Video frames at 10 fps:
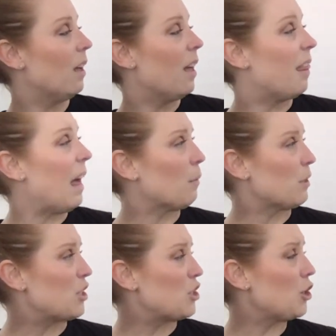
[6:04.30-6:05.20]
That
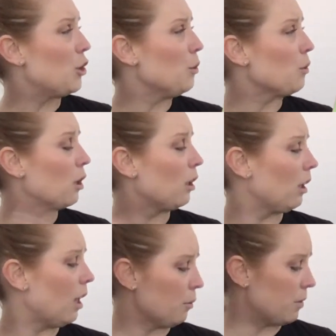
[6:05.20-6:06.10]
was too
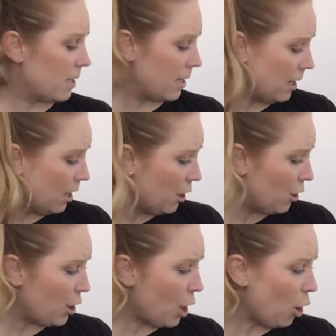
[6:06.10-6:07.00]
close.
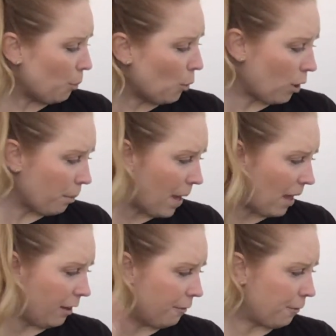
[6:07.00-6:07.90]
No more
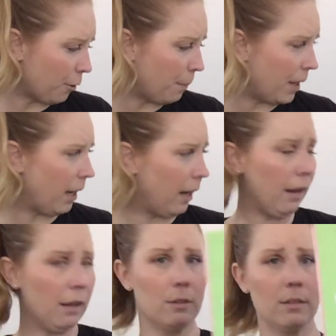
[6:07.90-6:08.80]
melon for
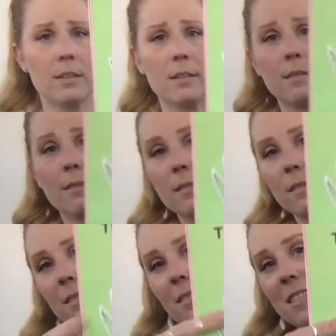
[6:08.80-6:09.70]
me.
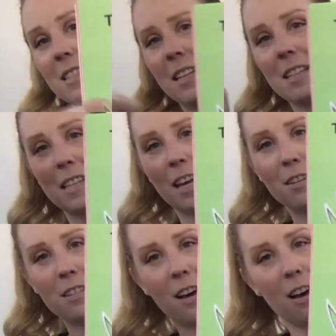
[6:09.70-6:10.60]
Say,
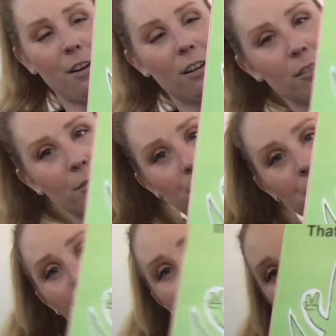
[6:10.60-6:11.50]
Scout's honor.
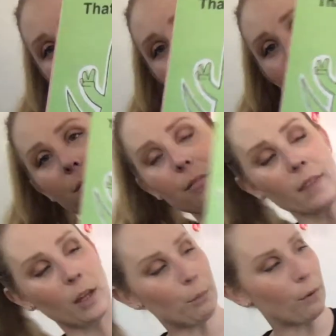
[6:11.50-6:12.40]

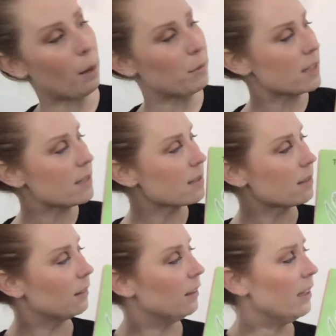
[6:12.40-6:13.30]
He promises.
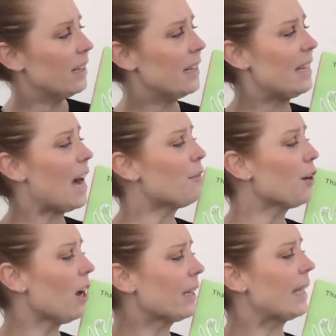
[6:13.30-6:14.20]
Never
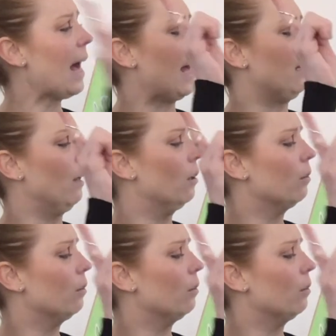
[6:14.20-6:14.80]
again.